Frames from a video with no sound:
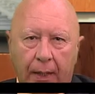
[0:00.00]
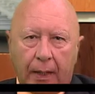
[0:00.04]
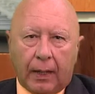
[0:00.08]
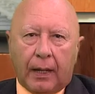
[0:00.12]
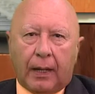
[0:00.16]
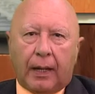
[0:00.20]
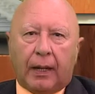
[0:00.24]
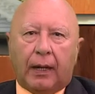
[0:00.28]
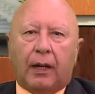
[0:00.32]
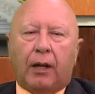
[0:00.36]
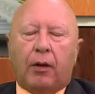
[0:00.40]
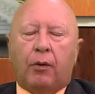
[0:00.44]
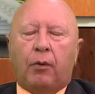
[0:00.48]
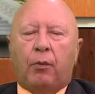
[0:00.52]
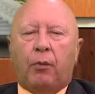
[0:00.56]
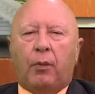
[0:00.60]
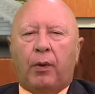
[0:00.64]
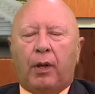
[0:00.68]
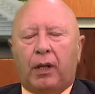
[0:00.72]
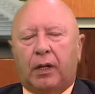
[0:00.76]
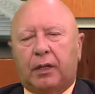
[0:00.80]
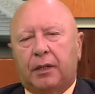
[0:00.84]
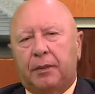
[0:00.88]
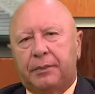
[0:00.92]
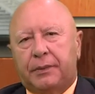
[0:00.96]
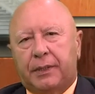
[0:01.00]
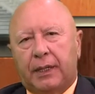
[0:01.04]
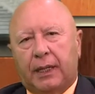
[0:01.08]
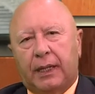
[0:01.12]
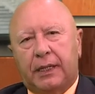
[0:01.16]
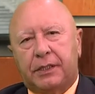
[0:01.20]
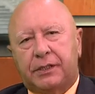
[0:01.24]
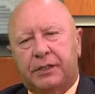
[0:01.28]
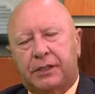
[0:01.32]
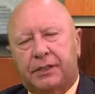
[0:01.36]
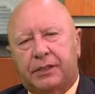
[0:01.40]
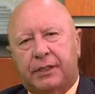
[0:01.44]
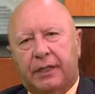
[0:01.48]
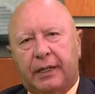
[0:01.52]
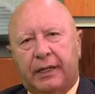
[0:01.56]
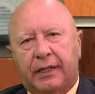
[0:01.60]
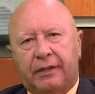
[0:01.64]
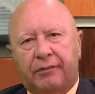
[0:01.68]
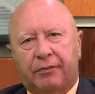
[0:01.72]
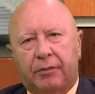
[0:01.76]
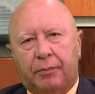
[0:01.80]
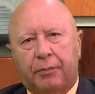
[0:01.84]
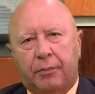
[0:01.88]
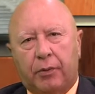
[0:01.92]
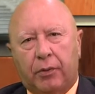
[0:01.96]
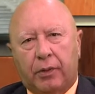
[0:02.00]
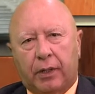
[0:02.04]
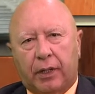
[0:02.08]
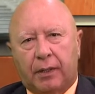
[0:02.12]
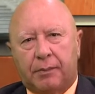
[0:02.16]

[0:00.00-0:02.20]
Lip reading: Hello and welcome to Legislative Report.